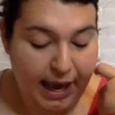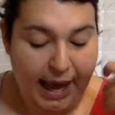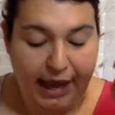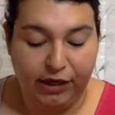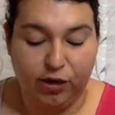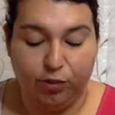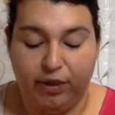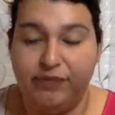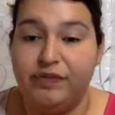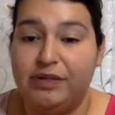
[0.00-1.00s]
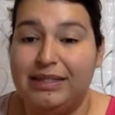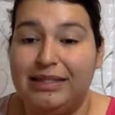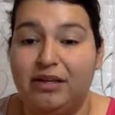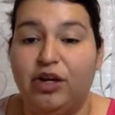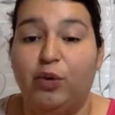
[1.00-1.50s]
and your
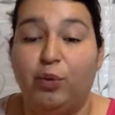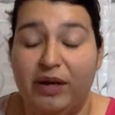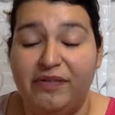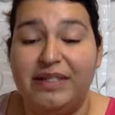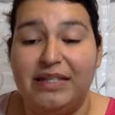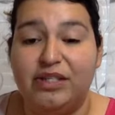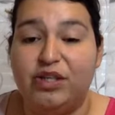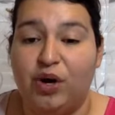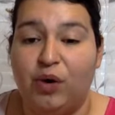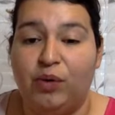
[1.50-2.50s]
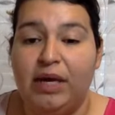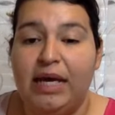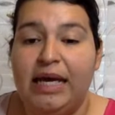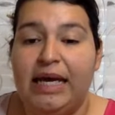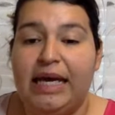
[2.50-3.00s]
rift zone
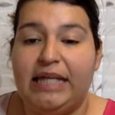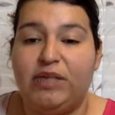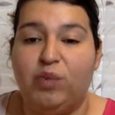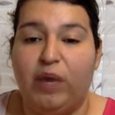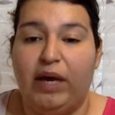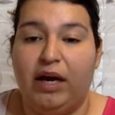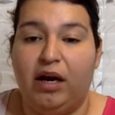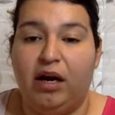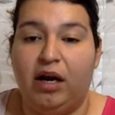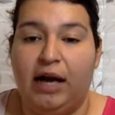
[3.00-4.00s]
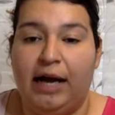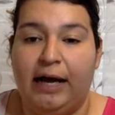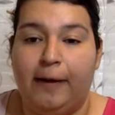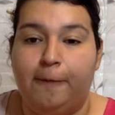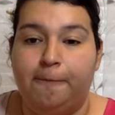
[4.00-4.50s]
is where
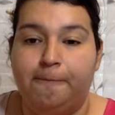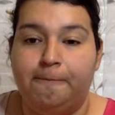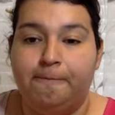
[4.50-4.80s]
an